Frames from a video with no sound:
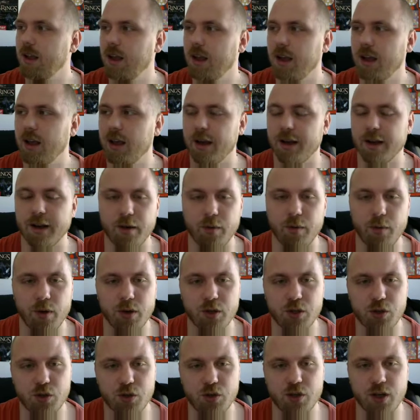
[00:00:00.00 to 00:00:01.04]
and I
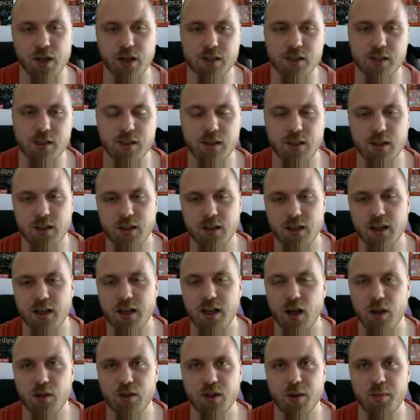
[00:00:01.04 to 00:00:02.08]
wish to just
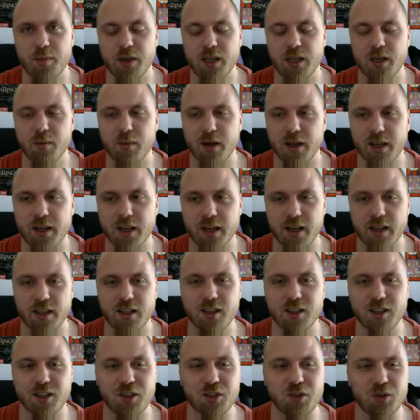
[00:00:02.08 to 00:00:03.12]
count them in my
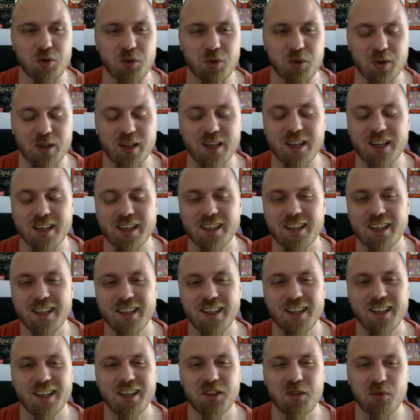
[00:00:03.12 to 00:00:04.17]
head to
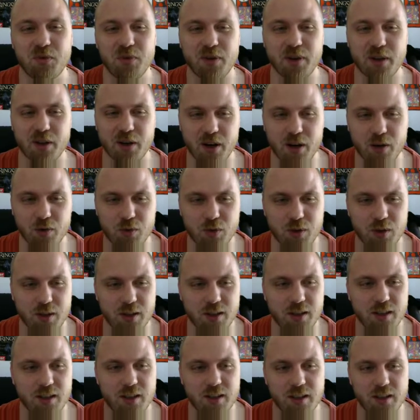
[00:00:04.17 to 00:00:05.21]
to figure out
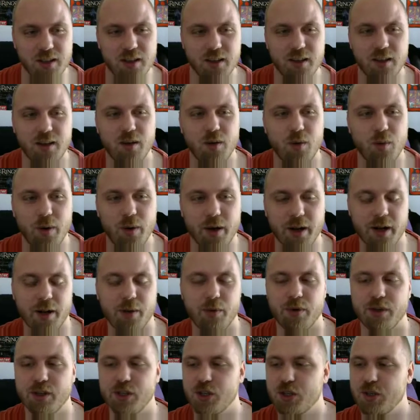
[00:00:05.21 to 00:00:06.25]
what I
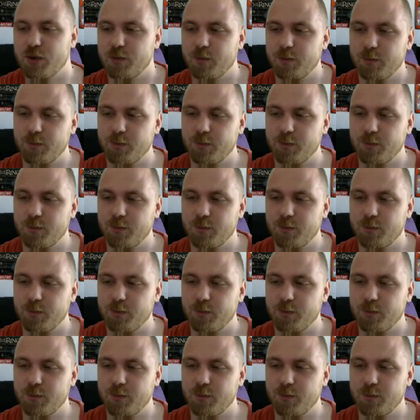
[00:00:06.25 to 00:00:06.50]
wish.